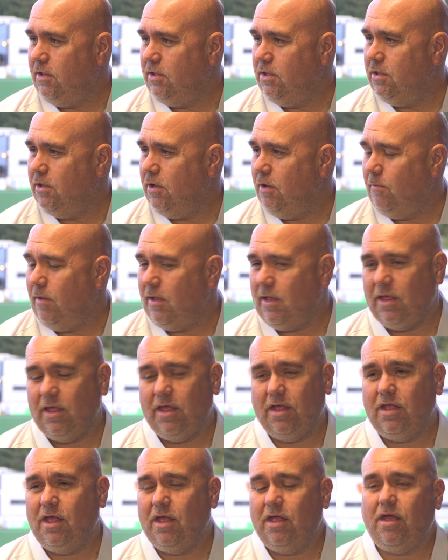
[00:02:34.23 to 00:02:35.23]
You know what I
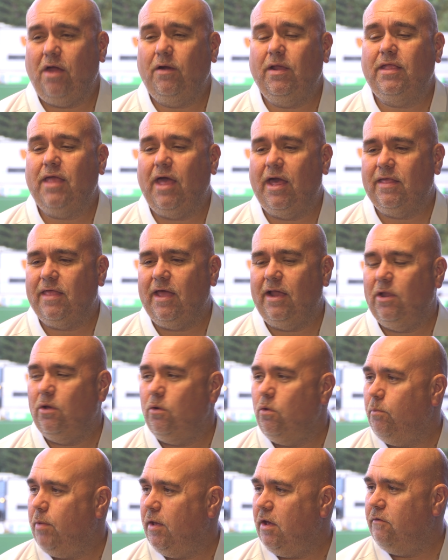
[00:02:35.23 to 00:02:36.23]
mean? It only takes that
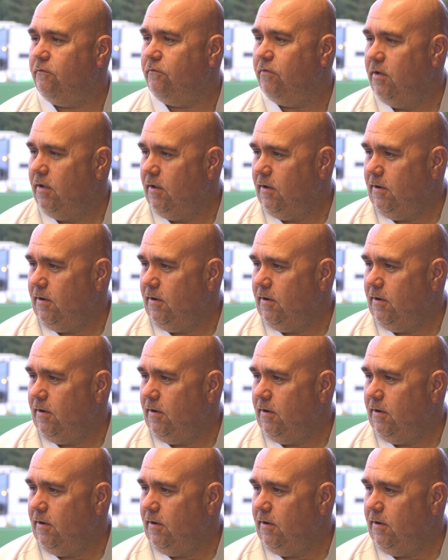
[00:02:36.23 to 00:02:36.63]
little bit of